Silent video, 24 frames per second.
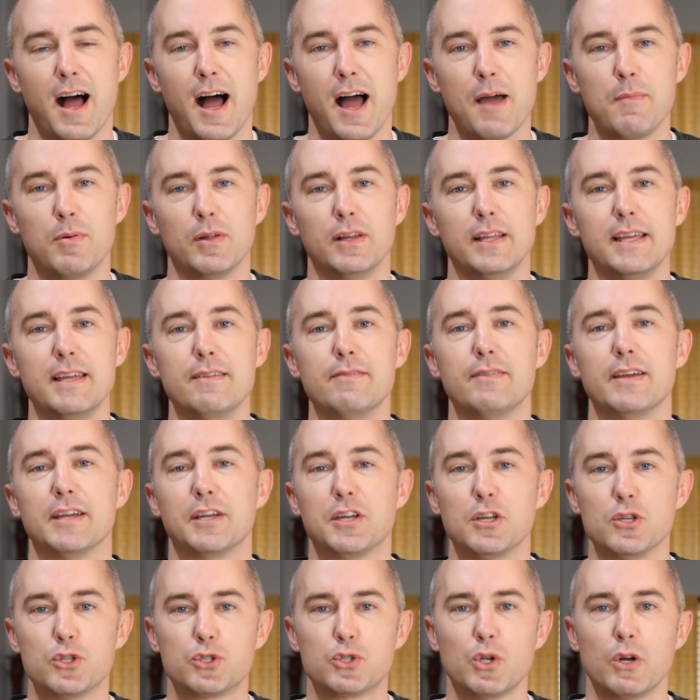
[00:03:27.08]
I believe
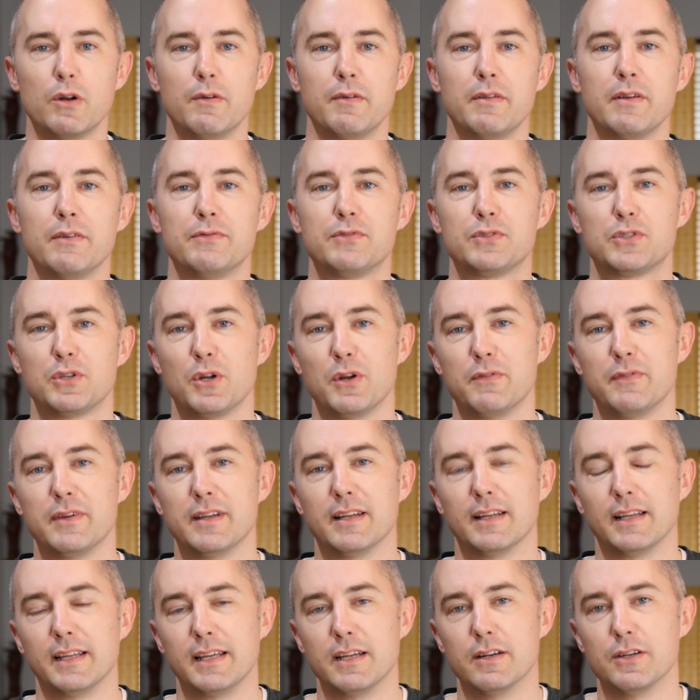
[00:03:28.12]
in conservative
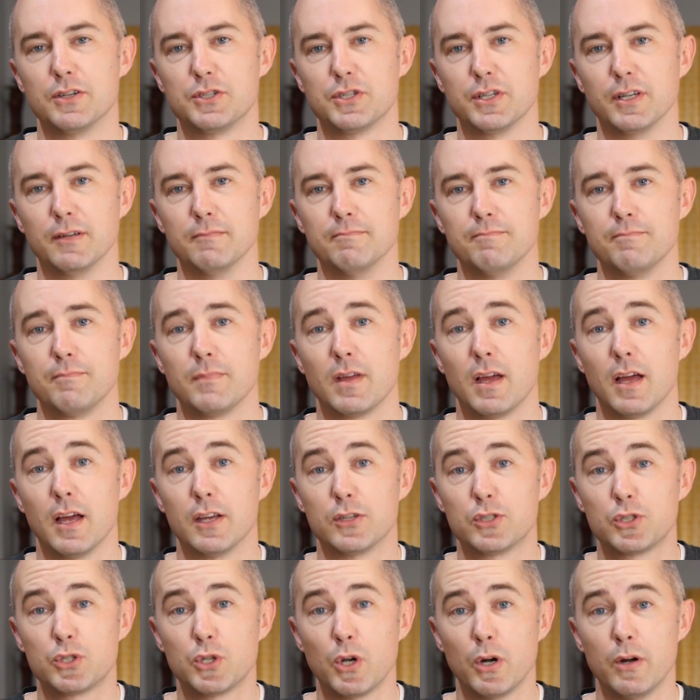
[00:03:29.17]
servant leadership.
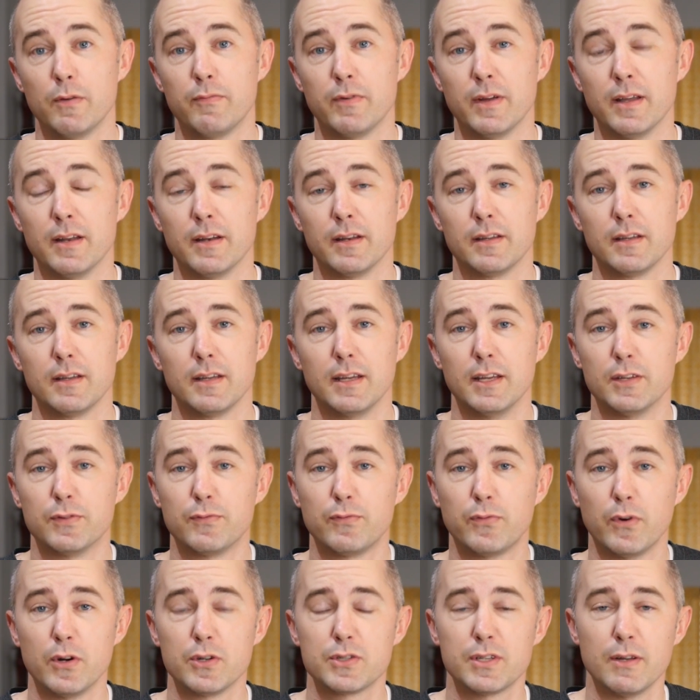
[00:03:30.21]
A servant
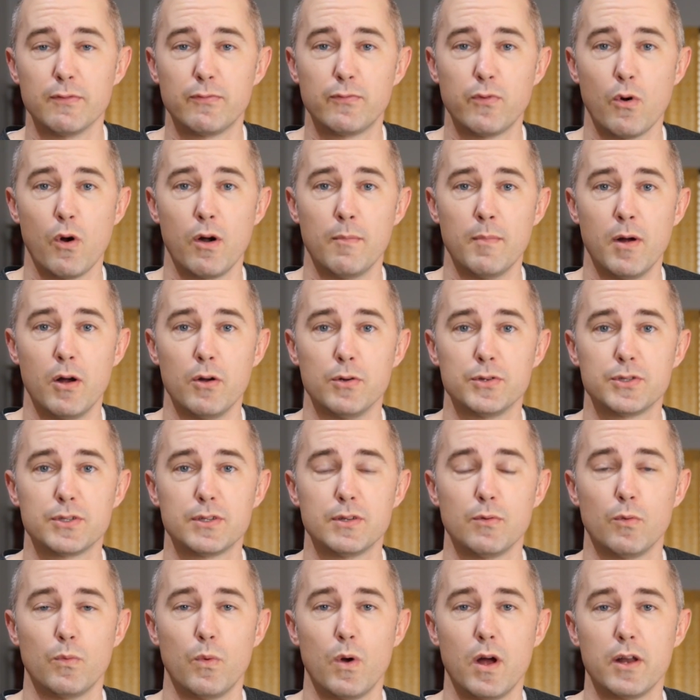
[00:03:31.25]
is first and
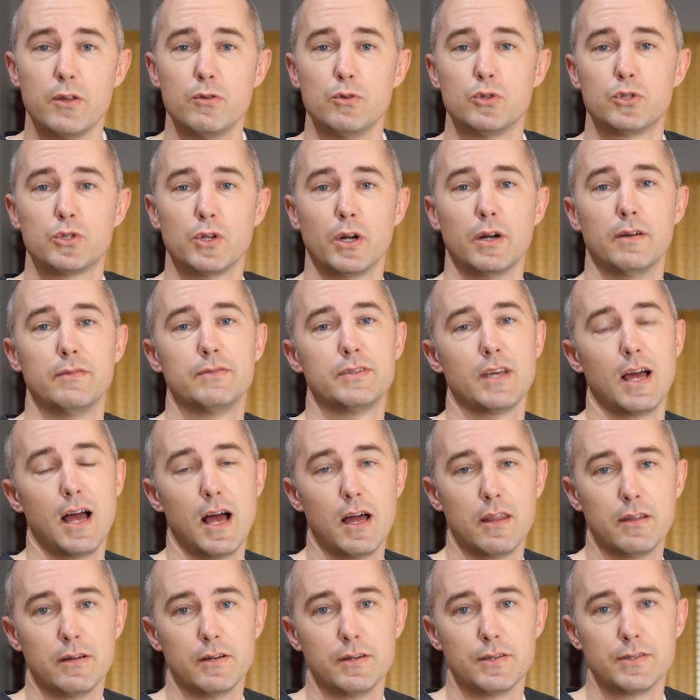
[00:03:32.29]
foremost one who serves
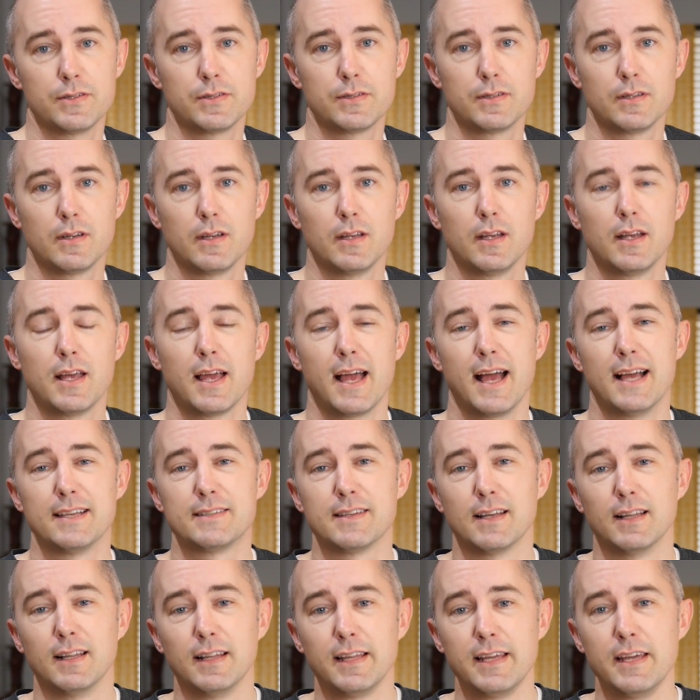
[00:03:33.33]
others.
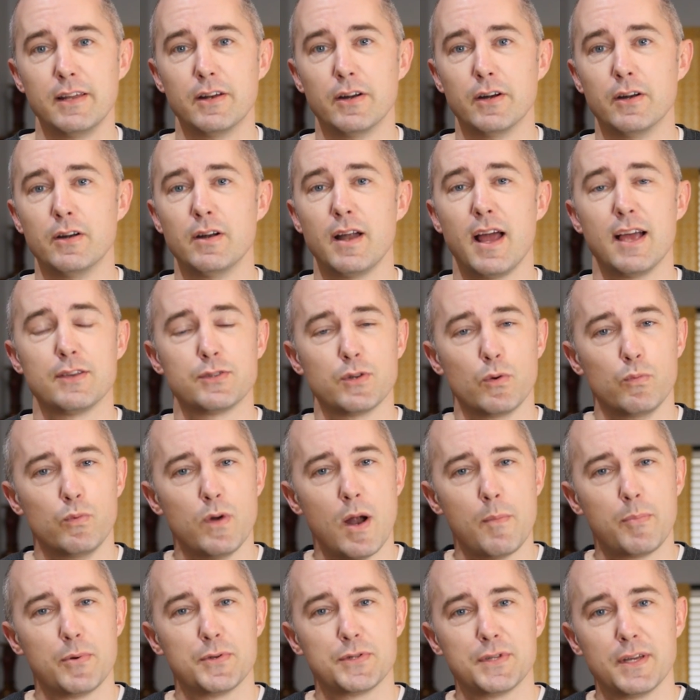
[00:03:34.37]
As a leader, as a
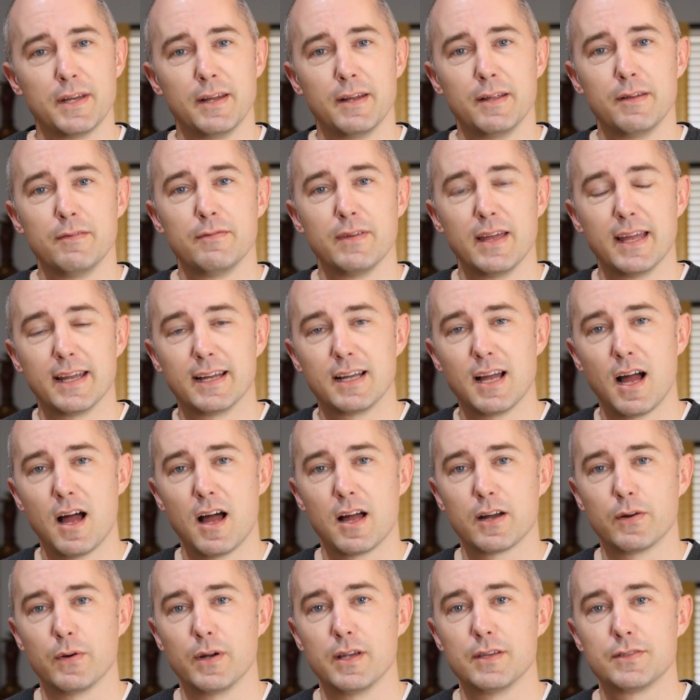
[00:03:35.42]
representative in
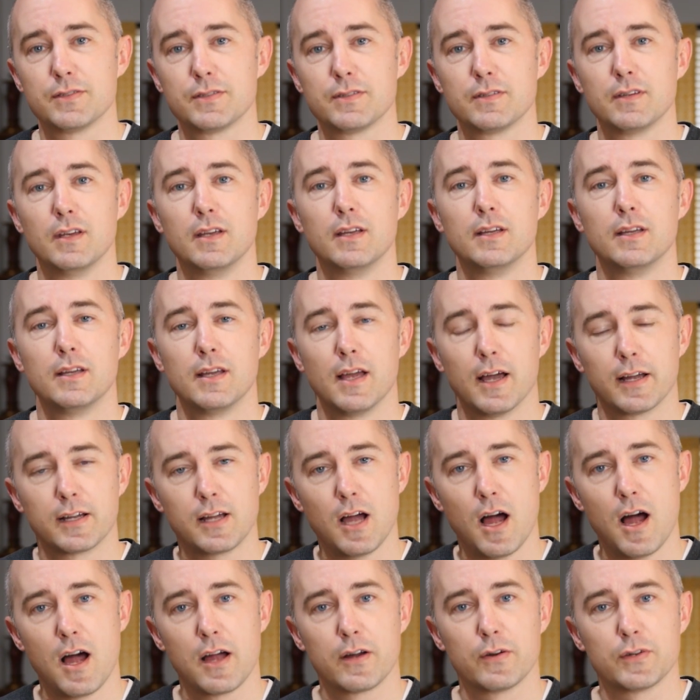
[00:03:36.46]
Congress, a
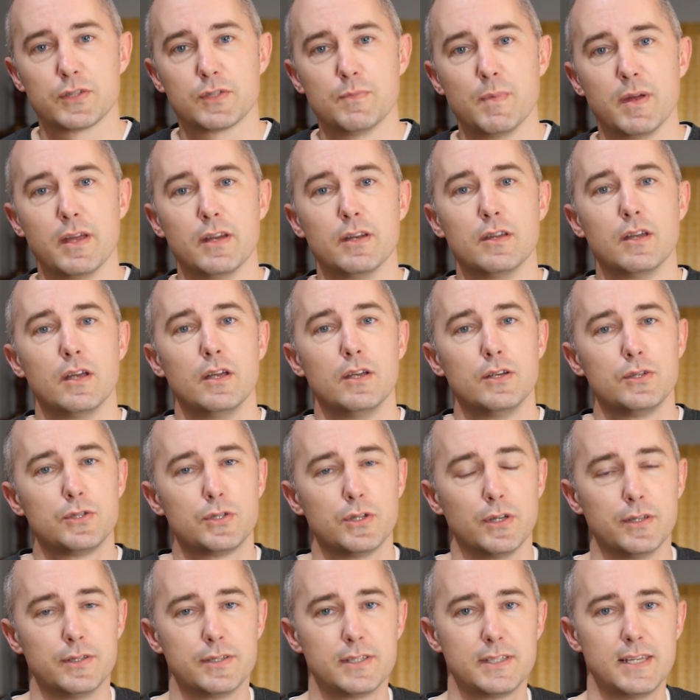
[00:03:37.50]
congressman
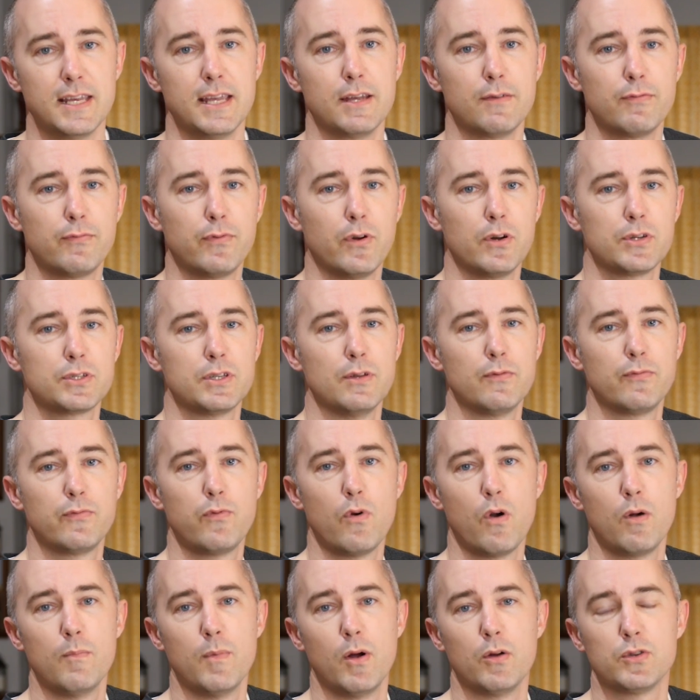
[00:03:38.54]
should seek first and
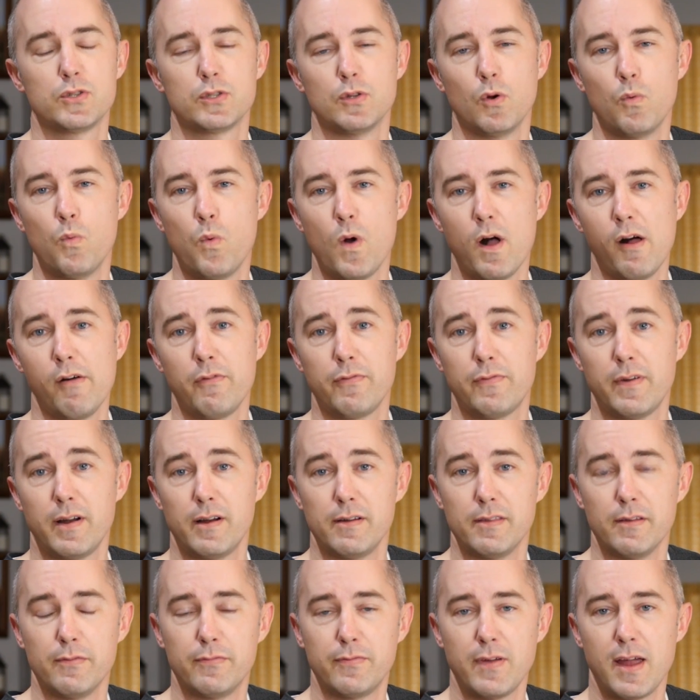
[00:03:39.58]
foremost the
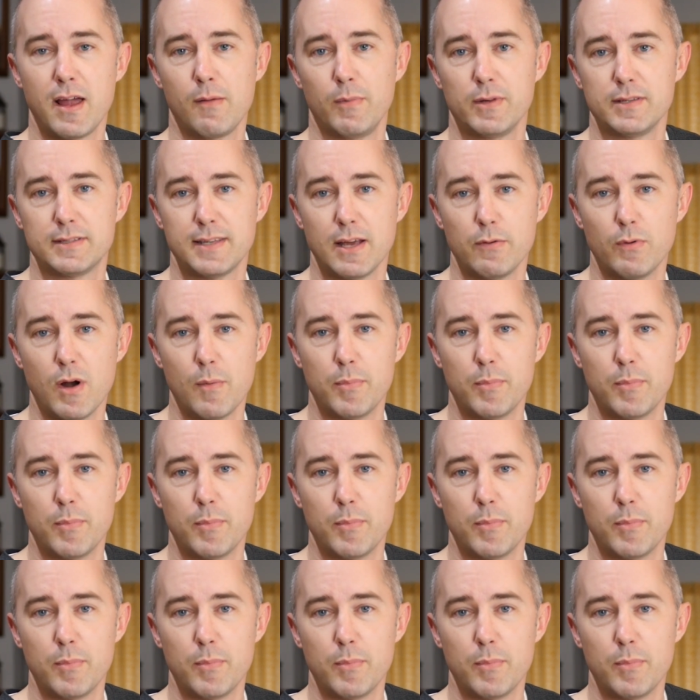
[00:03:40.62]
welfare of the families they